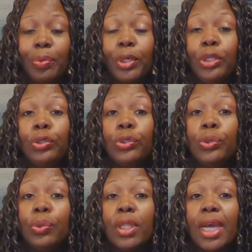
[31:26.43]
When you
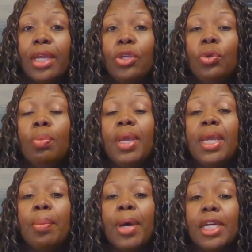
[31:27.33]
do that, you make
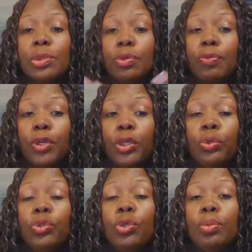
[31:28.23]
it possible for
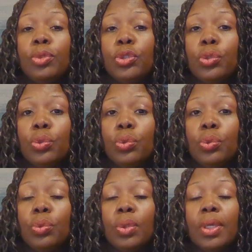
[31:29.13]
YouTube
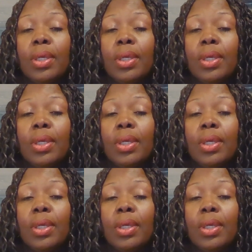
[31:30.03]
to